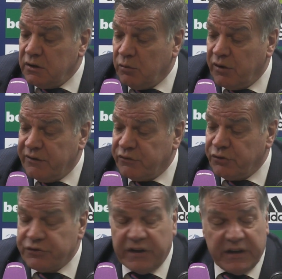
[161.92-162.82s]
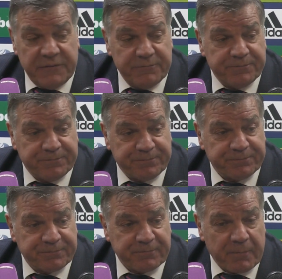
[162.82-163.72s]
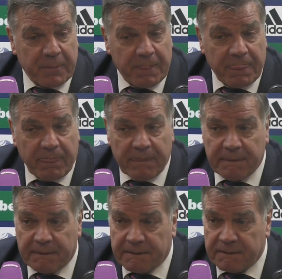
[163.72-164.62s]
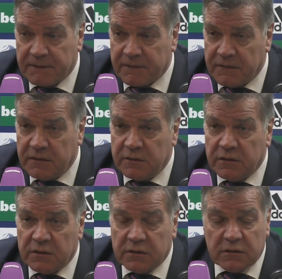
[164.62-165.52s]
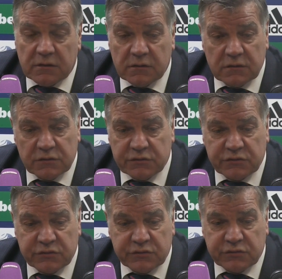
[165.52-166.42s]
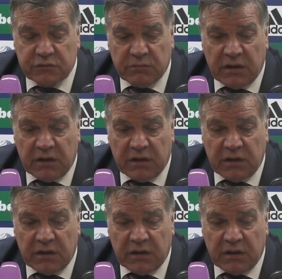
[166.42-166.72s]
what they've done today two central defenders were outstanding for the second week.